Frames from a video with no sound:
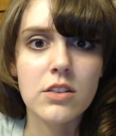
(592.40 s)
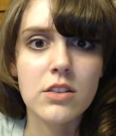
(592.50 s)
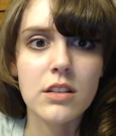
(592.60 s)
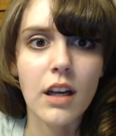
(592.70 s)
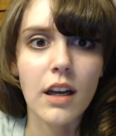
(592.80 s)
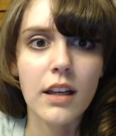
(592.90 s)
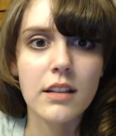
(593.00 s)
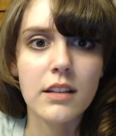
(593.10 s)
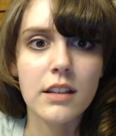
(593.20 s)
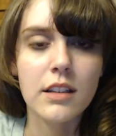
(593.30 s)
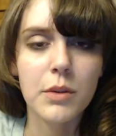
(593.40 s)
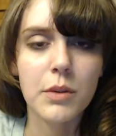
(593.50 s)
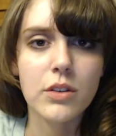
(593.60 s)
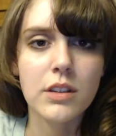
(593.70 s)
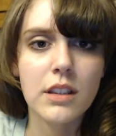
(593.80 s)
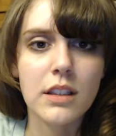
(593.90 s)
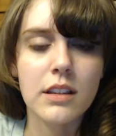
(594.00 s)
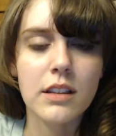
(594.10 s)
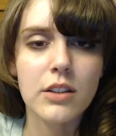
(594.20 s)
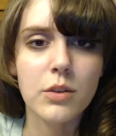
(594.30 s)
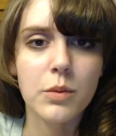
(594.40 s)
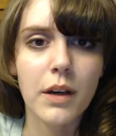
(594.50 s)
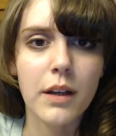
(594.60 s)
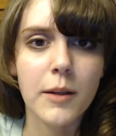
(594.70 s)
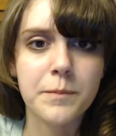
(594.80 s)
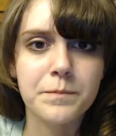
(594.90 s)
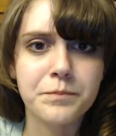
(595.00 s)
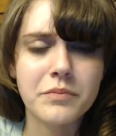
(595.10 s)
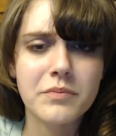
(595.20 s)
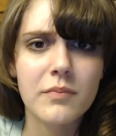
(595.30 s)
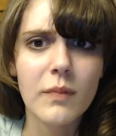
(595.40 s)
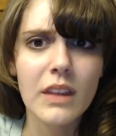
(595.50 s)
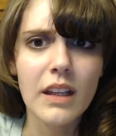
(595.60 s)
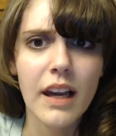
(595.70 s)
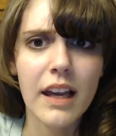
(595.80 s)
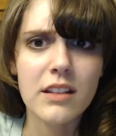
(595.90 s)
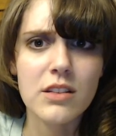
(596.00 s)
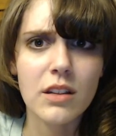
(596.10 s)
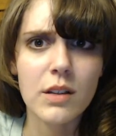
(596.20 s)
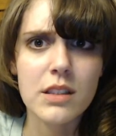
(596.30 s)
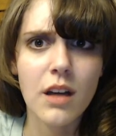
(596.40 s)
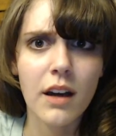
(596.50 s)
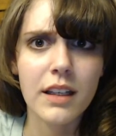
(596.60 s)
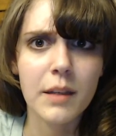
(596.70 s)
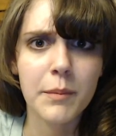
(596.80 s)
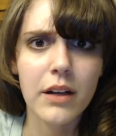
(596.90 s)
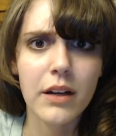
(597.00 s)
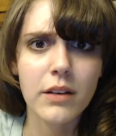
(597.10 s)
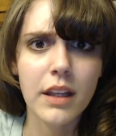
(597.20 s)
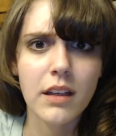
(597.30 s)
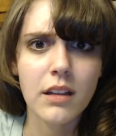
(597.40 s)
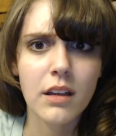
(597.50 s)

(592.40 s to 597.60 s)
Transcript: Giant explosion. Is this what Ensho was talking about then?